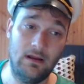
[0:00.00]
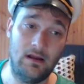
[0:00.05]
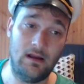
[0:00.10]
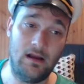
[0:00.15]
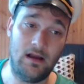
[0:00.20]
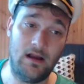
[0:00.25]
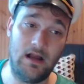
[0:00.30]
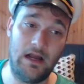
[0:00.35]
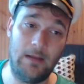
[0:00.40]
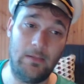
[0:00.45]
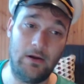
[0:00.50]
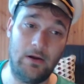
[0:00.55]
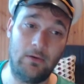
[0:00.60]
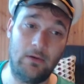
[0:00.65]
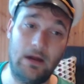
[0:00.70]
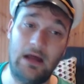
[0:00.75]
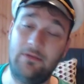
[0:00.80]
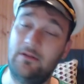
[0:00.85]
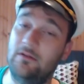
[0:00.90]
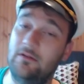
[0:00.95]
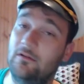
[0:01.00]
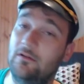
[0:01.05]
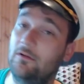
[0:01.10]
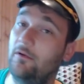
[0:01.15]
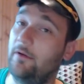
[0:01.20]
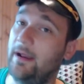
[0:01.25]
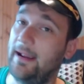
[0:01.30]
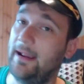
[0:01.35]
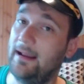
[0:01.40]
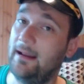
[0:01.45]
Arathi is a
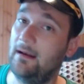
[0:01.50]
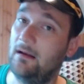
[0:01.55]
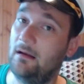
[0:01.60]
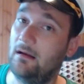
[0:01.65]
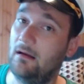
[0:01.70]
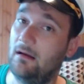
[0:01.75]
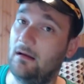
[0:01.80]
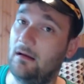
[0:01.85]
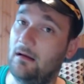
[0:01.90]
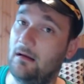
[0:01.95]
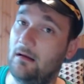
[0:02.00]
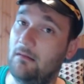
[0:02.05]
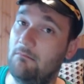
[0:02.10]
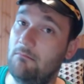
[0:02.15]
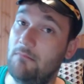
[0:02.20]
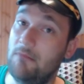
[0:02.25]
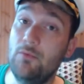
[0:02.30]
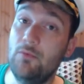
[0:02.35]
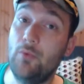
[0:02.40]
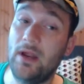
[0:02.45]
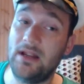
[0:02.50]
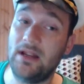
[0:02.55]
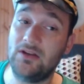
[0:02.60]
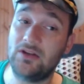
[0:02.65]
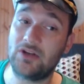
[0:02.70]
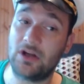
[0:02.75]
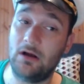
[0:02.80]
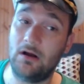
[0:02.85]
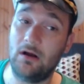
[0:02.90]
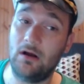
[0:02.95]
great
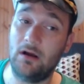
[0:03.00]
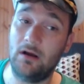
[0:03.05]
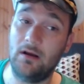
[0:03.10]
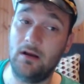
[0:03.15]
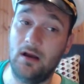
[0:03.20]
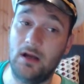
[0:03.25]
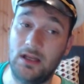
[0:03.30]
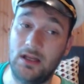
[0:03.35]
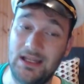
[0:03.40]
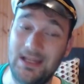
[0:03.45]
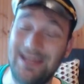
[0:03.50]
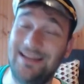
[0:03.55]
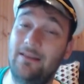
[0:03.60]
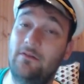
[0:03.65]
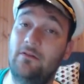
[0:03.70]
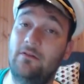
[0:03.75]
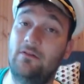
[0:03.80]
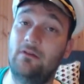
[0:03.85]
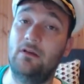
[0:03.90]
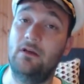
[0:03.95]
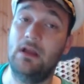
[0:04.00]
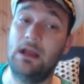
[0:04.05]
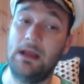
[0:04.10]
mid-range card against